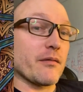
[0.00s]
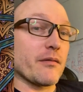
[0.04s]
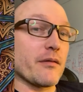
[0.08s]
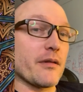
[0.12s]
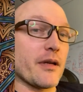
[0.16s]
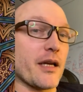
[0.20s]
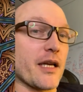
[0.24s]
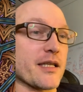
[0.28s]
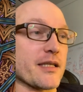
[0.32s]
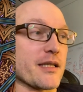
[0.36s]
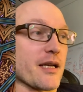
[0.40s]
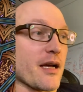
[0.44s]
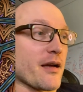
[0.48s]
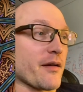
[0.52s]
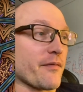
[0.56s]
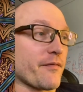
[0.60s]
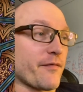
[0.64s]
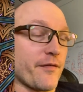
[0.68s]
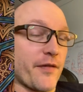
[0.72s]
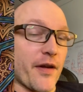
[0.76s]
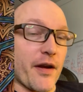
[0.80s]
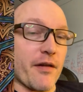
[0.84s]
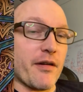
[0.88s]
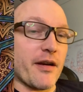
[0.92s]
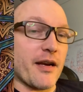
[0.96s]
is a
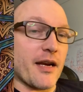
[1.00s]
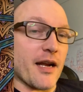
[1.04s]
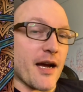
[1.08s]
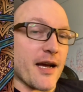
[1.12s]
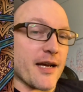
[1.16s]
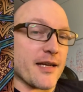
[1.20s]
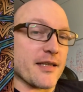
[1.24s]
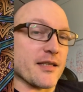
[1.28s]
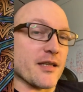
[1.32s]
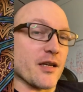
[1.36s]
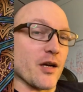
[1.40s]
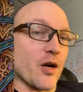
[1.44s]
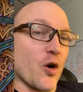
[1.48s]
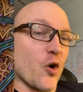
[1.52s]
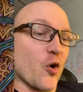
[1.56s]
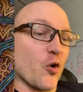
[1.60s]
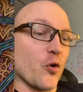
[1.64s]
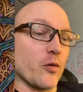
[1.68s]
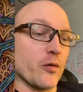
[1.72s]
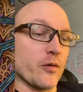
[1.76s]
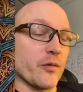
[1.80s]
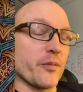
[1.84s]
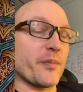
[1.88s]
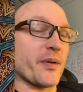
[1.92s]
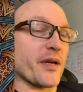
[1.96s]
very nice
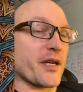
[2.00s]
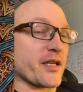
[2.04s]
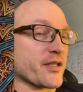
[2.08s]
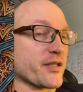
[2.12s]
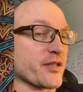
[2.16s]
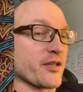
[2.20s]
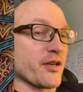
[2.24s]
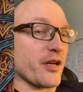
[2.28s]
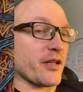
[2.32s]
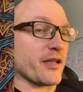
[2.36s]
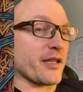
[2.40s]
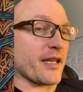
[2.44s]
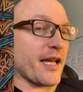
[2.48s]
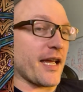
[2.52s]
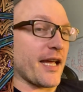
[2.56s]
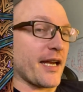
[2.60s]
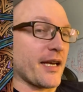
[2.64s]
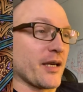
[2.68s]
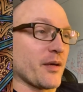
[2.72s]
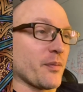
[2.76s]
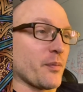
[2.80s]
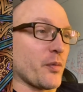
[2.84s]
goal, but it's not the end